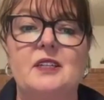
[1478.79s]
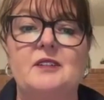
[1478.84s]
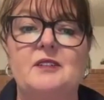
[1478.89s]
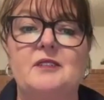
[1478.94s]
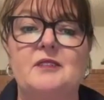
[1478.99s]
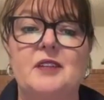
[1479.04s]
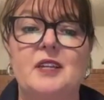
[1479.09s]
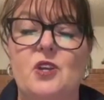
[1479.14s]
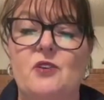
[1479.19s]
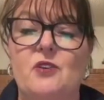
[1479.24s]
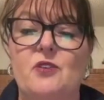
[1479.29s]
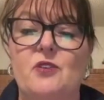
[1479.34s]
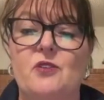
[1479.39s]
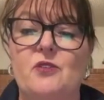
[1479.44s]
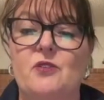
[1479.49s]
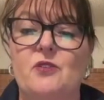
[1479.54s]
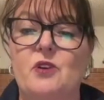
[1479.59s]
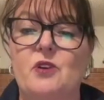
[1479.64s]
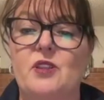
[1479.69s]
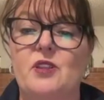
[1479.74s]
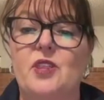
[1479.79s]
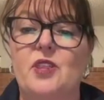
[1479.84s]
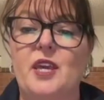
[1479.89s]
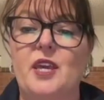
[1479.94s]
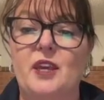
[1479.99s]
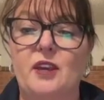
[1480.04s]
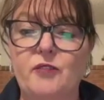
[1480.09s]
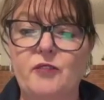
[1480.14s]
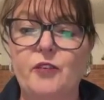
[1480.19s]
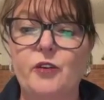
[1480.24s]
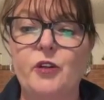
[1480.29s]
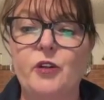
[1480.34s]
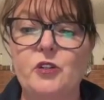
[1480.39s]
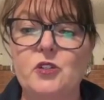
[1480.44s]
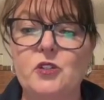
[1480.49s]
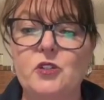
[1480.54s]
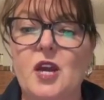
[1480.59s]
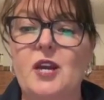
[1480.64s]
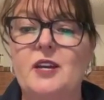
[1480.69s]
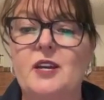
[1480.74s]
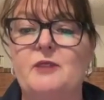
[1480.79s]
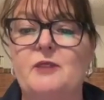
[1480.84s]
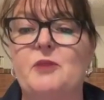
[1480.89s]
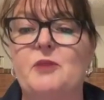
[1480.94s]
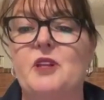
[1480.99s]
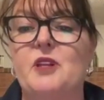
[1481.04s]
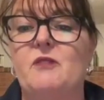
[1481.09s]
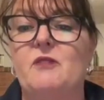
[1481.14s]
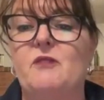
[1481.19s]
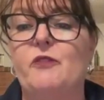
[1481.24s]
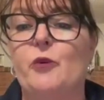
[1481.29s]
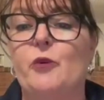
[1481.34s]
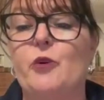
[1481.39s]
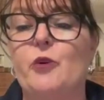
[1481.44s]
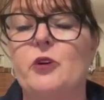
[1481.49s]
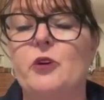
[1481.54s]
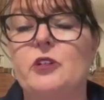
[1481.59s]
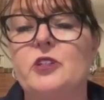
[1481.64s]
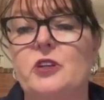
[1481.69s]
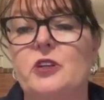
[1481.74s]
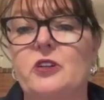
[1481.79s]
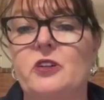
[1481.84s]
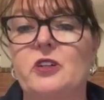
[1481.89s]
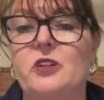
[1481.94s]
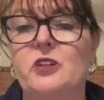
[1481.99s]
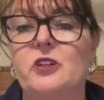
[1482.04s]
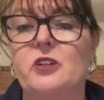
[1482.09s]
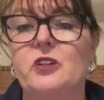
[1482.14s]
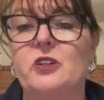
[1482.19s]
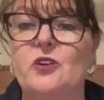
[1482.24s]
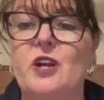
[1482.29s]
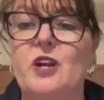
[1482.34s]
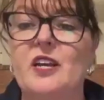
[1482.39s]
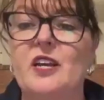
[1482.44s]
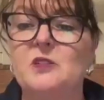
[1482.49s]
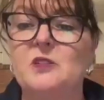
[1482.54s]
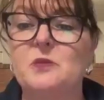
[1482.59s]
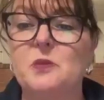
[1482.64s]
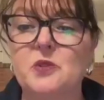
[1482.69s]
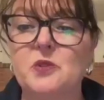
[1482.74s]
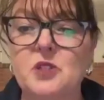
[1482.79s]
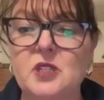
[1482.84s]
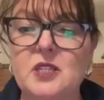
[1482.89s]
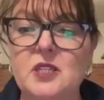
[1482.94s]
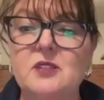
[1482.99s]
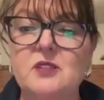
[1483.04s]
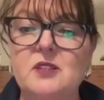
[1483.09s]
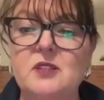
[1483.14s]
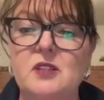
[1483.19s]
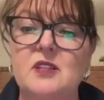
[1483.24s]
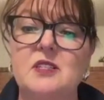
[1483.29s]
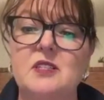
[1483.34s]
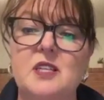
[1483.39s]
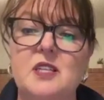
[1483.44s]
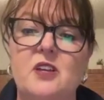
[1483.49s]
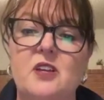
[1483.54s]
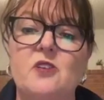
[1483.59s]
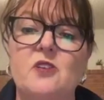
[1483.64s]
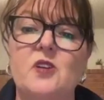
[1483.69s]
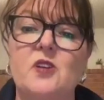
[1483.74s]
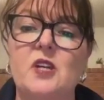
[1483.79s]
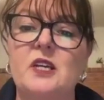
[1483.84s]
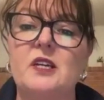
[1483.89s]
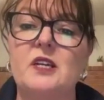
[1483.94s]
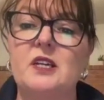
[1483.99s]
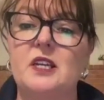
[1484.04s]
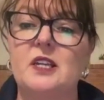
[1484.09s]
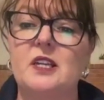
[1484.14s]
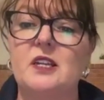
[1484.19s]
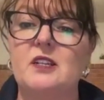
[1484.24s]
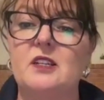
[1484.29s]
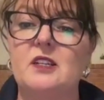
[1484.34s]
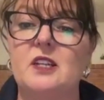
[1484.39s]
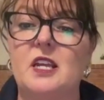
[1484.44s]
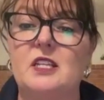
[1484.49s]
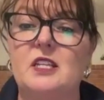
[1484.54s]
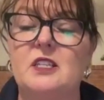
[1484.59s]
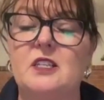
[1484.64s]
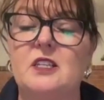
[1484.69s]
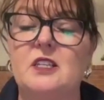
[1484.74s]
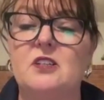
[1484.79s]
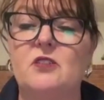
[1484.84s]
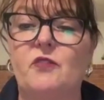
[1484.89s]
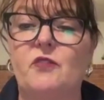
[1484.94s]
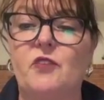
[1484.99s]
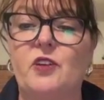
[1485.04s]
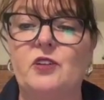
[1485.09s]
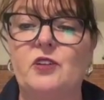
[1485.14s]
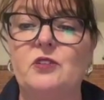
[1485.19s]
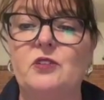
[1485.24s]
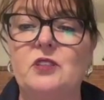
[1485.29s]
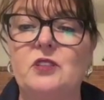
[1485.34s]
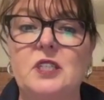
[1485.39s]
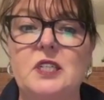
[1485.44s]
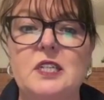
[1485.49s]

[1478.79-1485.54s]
And so thank you for your time and for sharing your expertise in this area and in this field.